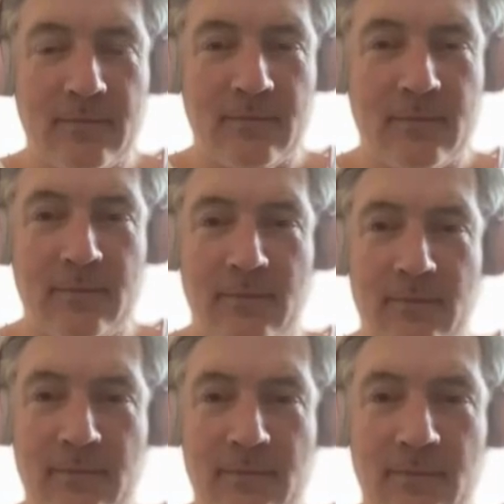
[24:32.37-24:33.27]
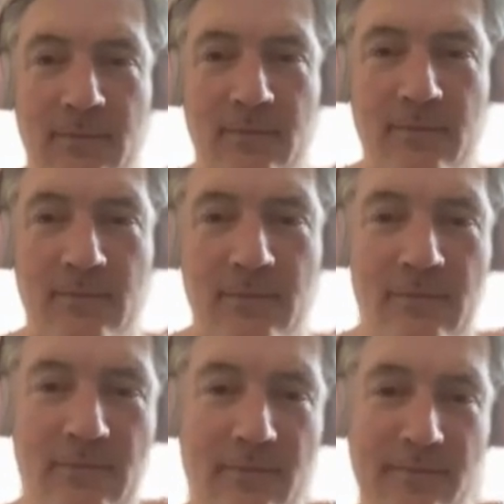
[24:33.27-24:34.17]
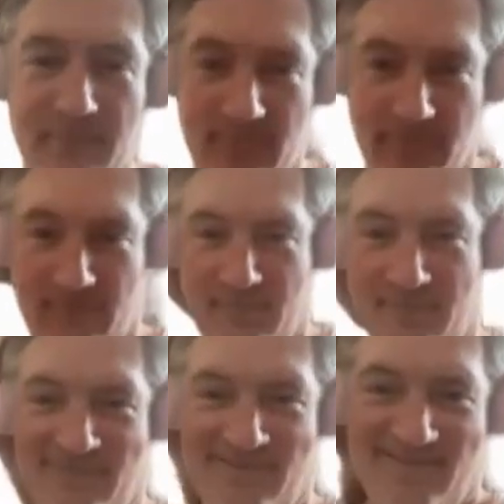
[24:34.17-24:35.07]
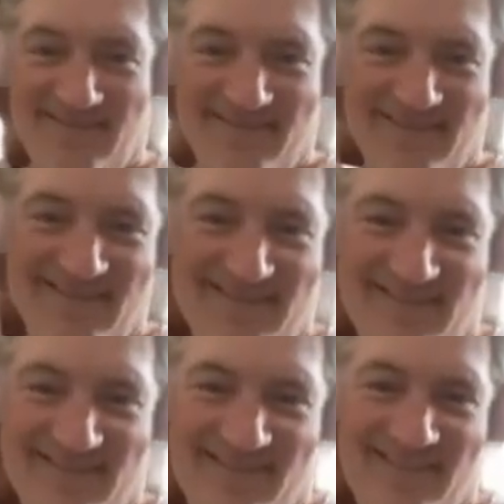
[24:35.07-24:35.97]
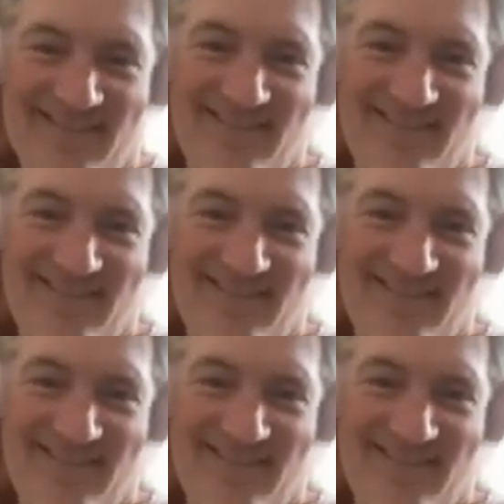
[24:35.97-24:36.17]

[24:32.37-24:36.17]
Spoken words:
This person isn't speaking.